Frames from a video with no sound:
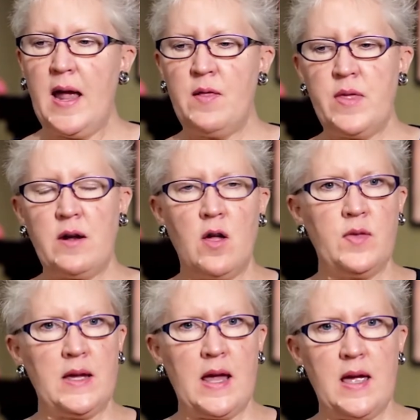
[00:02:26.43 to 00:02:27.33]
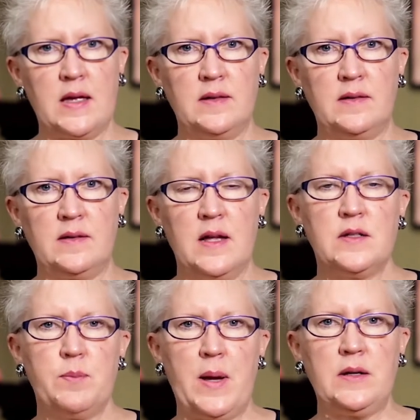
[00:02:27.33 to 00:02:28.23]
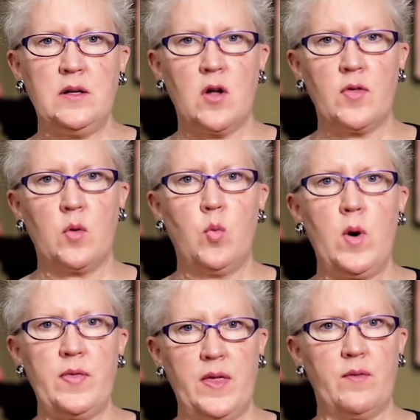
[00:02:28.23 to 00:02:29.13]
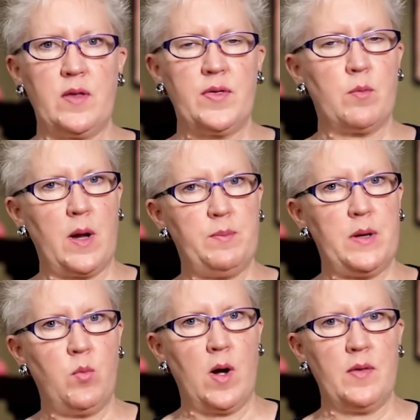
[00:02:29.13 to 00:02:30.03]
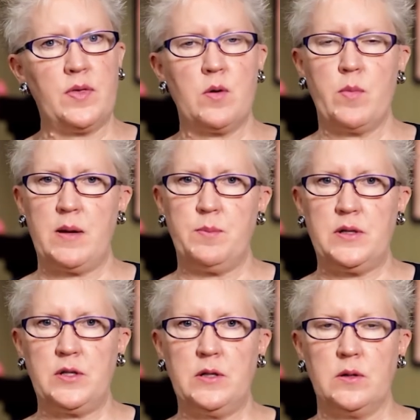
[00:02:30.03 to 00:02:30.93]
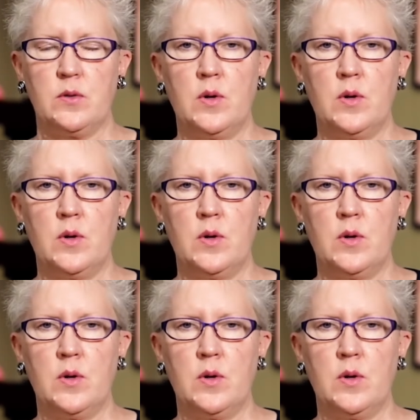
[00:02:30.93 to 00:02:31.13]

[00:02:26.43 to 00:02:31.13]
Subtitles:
And then on the ends, depending on the width of it, there might be one, there might be two.